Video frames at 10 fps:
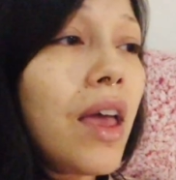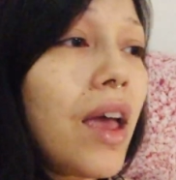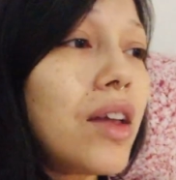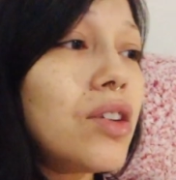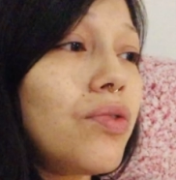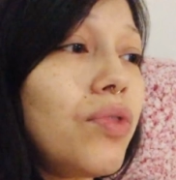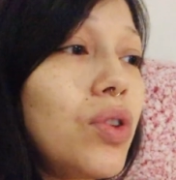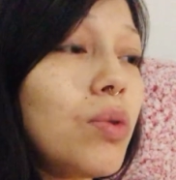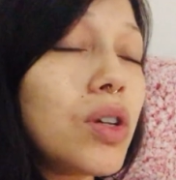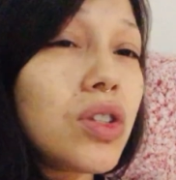And if
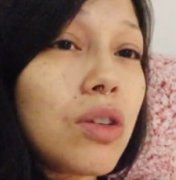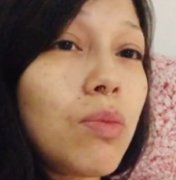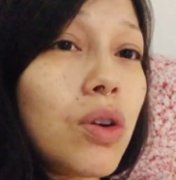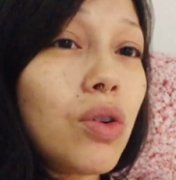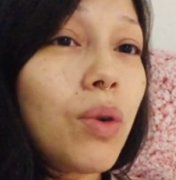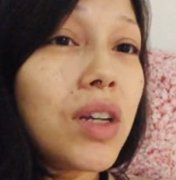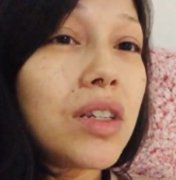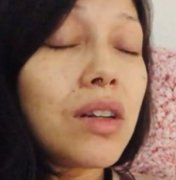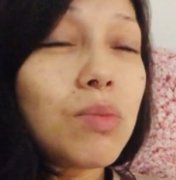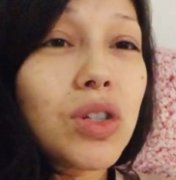you are someone who
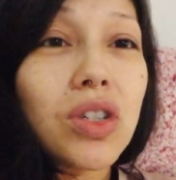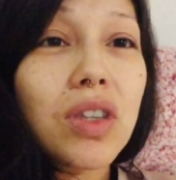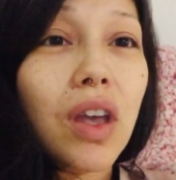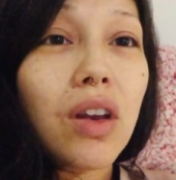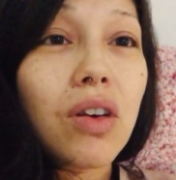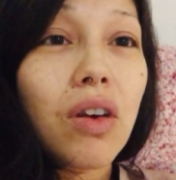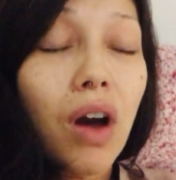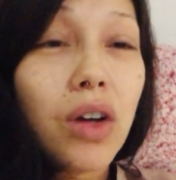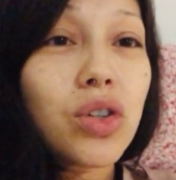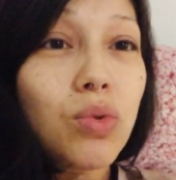ended up just like
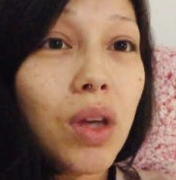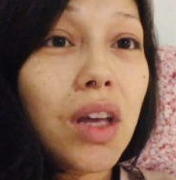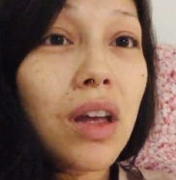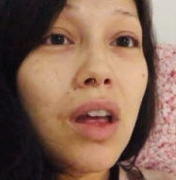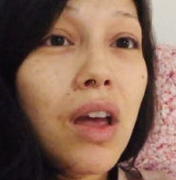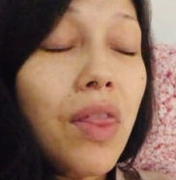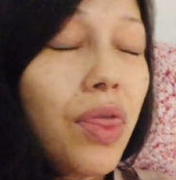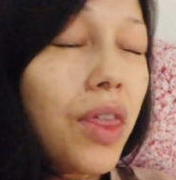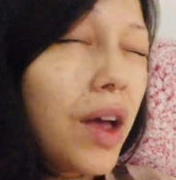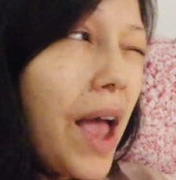not doing
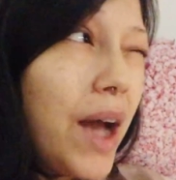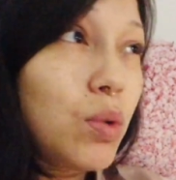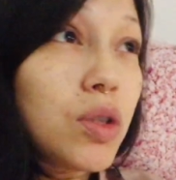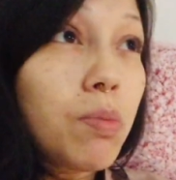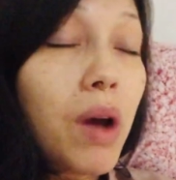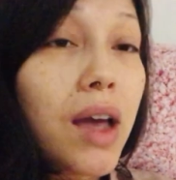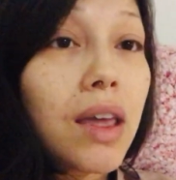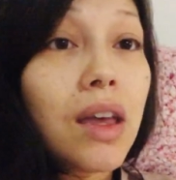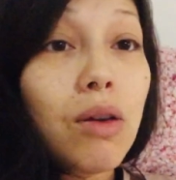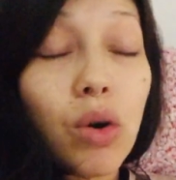the house
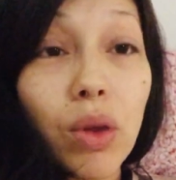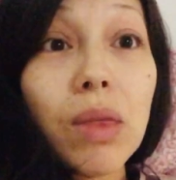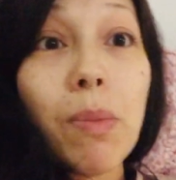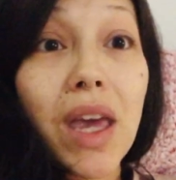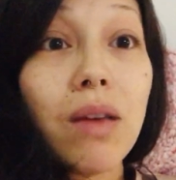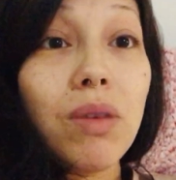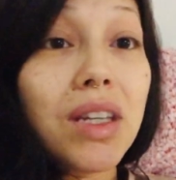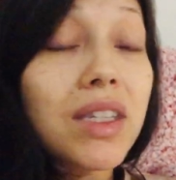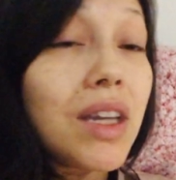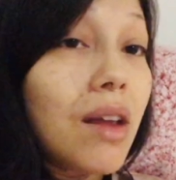buying, growing the
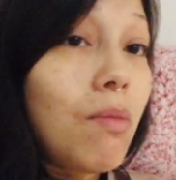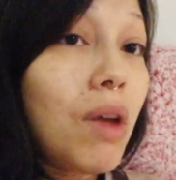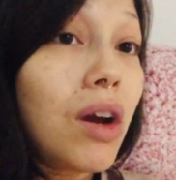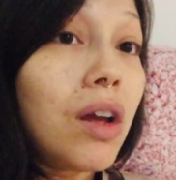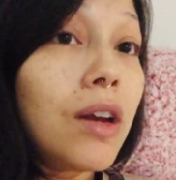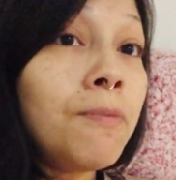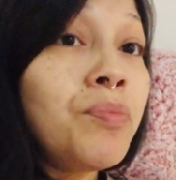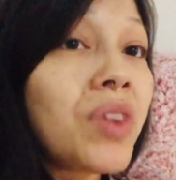babies, getting married,